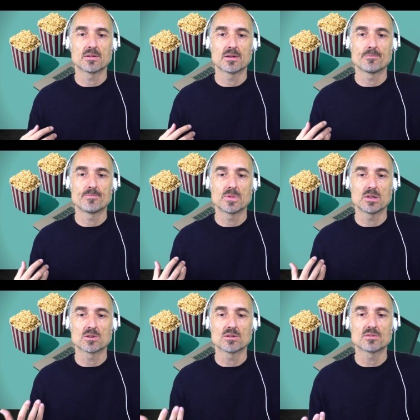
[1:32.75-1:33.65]
um, you
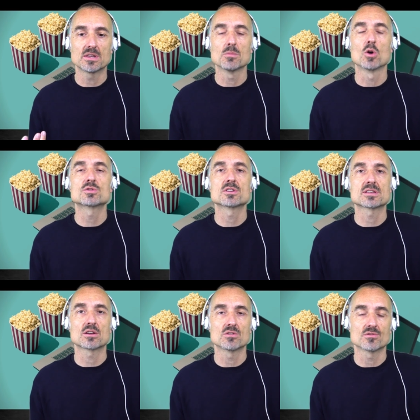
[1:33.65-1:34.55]
know, the, the emotions
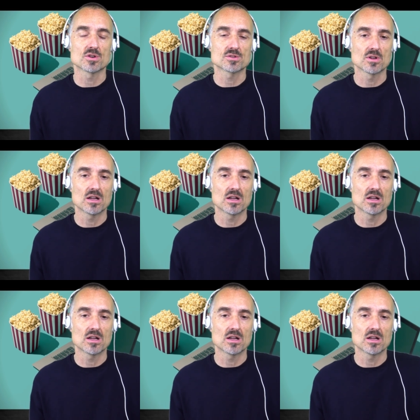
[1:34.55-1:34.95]
are universal.